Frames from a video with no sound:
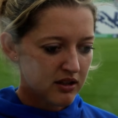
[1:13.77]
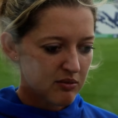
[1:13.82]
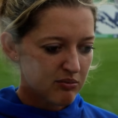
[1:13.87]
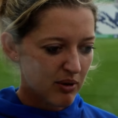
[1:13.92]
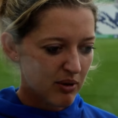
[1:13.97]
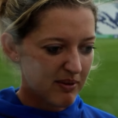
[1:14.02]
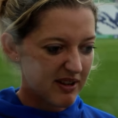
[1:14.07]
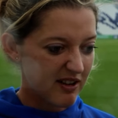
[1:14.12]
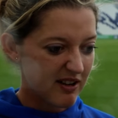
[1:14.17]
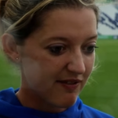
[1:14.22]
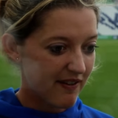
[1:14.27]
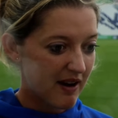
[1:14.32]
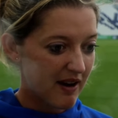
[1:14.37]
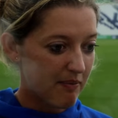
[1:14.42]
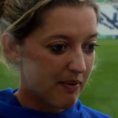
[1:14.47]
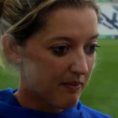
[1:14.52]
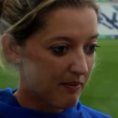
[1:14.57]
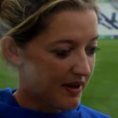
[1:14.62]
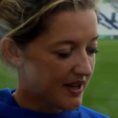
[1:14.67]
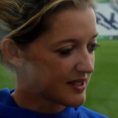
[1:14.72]
probably
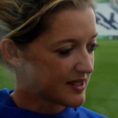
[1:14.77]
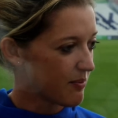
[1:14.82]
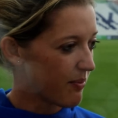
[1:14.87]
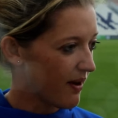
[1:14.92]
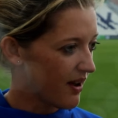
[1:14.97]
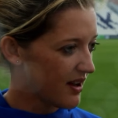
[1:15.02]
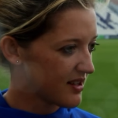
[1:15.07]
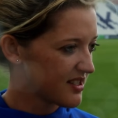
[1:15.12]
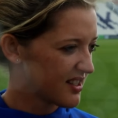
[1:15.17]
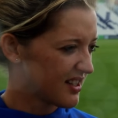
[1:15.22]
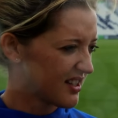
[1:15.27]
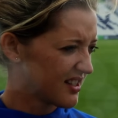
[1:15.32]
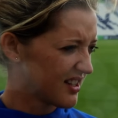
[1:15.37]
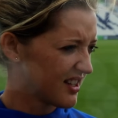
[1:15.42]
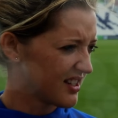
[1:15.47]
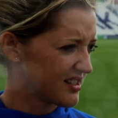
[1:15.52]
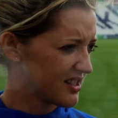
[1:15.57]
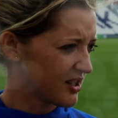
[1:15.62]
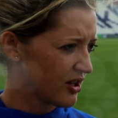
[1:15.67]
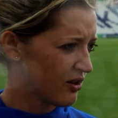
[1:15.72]
developing me as a person and
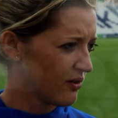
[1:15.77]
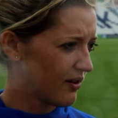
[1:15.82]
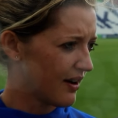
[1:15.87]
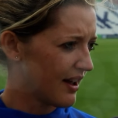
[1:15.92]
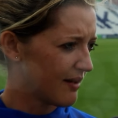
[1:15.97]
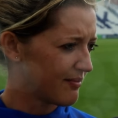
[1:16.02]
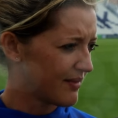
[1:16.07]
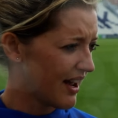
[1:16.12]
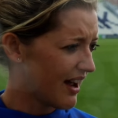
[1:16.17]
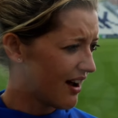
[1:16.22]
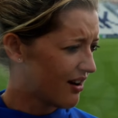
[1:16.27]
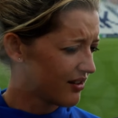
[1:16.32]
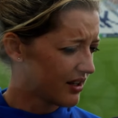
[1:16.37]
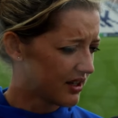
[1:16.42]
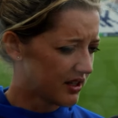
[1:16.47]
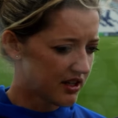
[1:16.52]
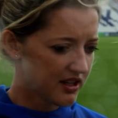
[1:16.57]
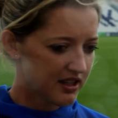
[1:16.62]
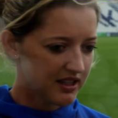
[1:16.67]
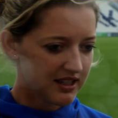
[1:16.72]
into who I am now. And